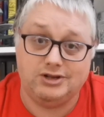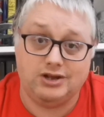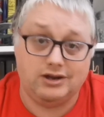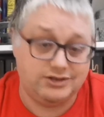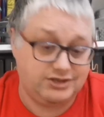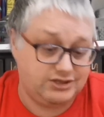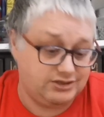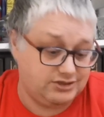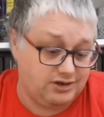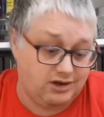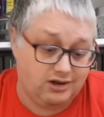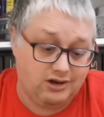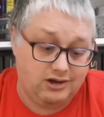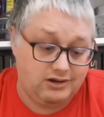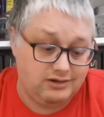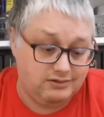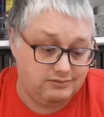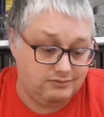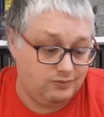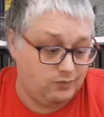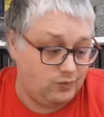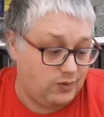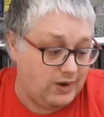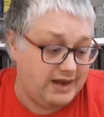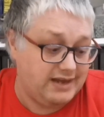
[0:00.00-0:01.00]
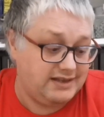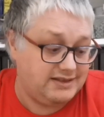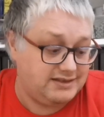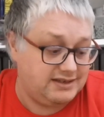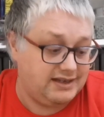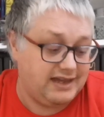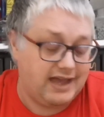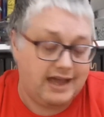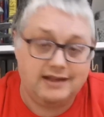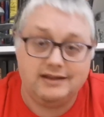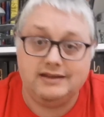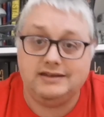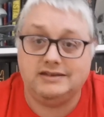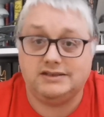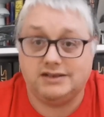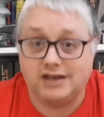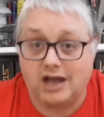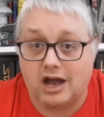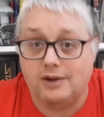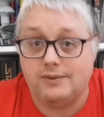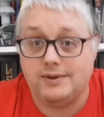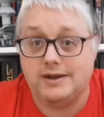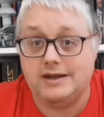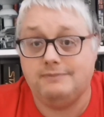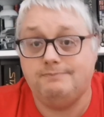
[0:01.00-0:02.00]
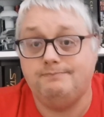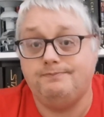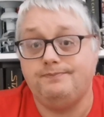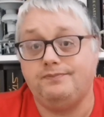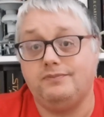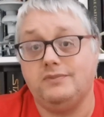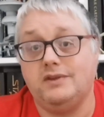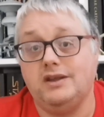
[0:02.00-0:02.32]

I just can't wait to get this going